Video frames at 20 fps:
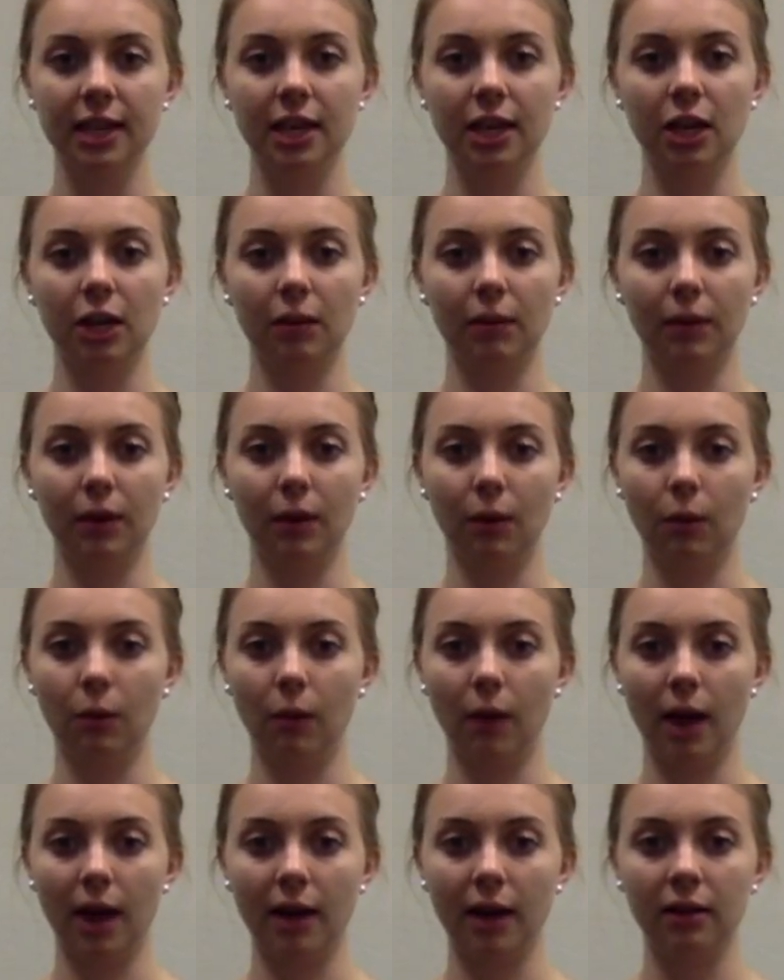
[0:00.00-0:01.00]
It'll be
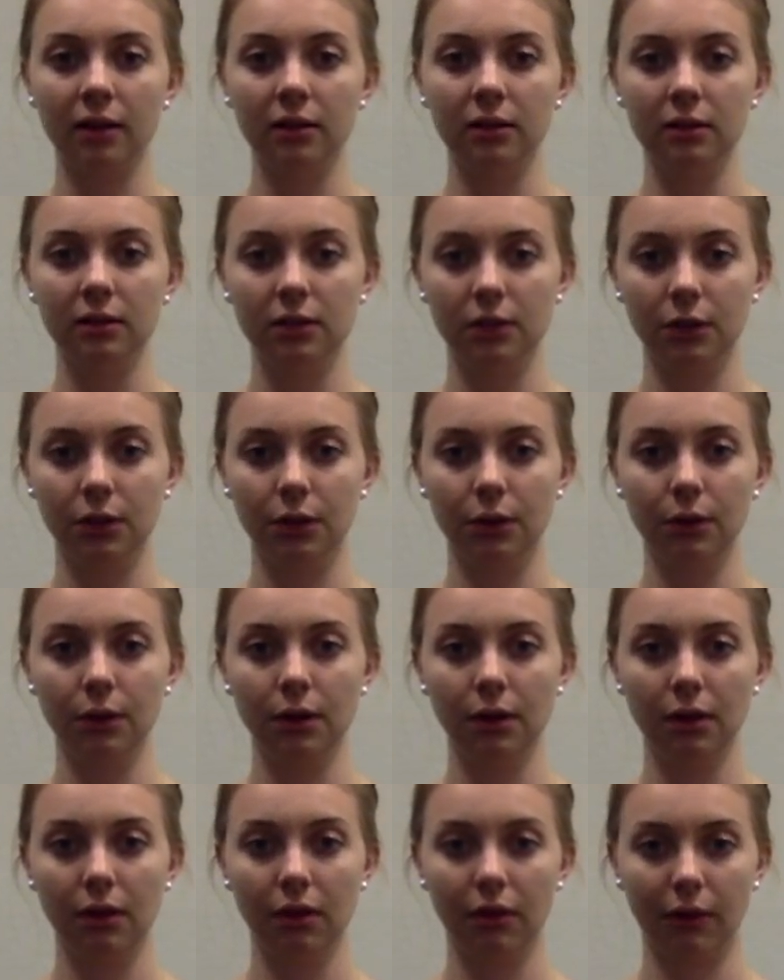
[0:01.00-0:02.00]
1, 2,
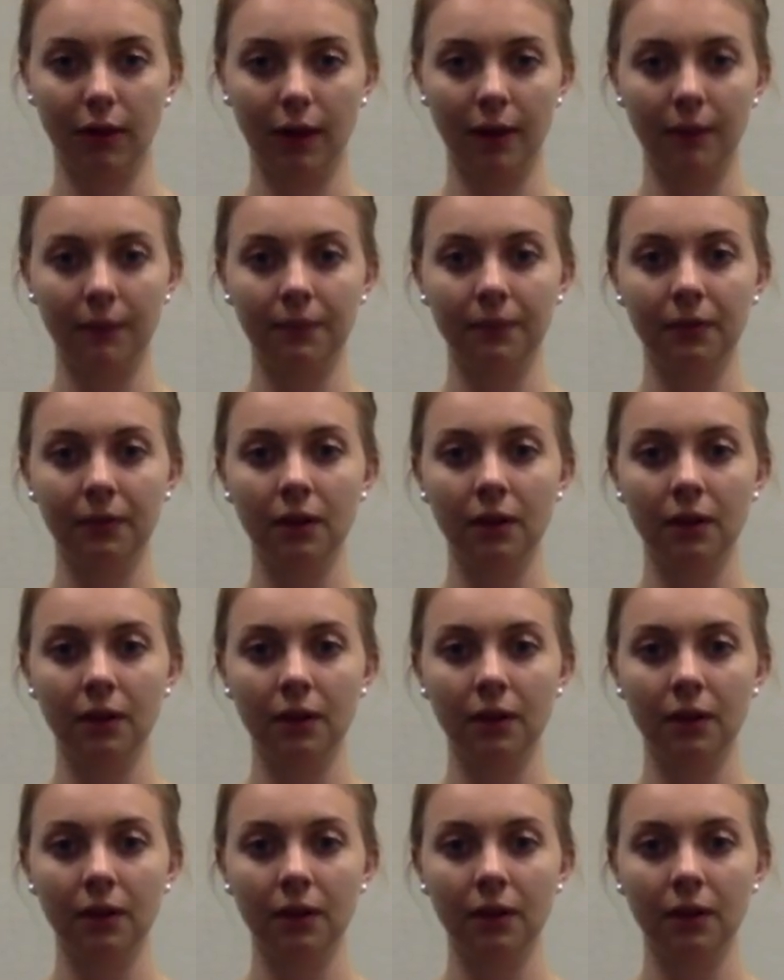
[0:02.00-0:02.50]
3.